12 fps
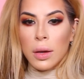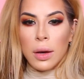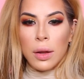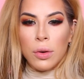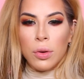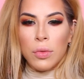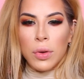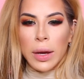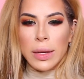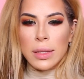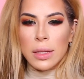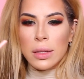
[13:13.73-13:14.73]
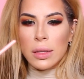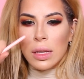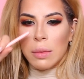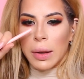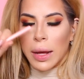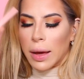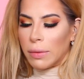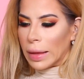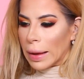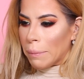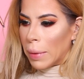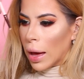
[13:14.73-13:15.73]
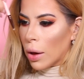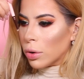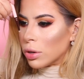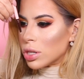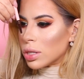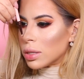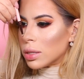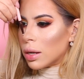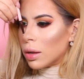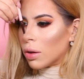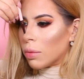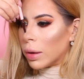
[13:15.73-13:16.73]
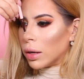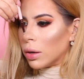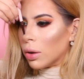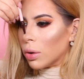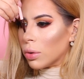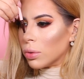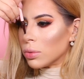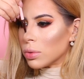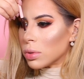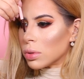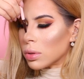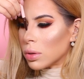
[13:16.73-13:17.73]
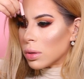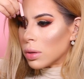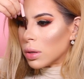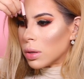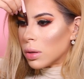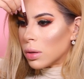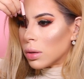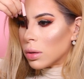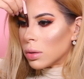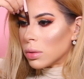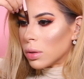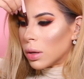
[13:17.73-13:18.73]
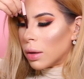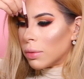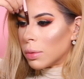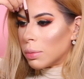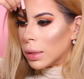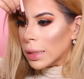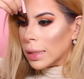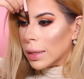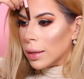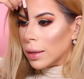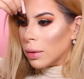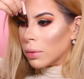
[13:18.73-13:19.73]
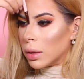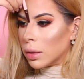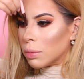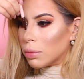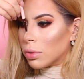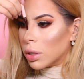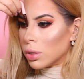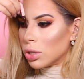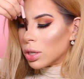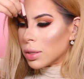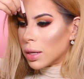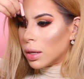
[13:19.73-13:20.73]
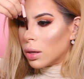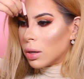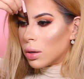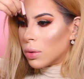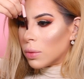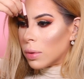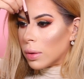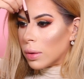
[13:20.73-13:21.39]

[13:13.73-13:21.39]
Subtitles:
I don't know if you guys can see, but I have like powder just sitting on my nose. So I have to blend it in with the brush as I go.